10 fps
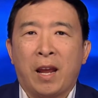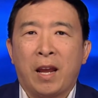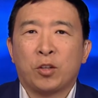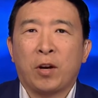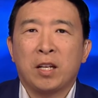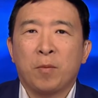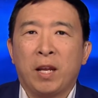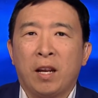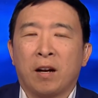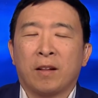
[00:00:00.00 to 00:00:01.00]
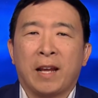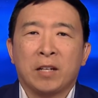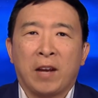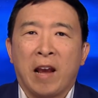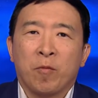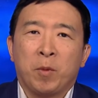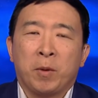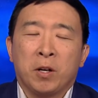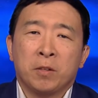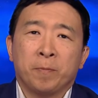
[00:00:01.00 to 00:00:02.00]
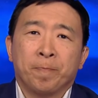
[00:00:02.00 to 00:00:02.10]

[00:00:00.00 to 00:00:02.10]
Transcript: It's great to be here. Thanks for having me, Piers.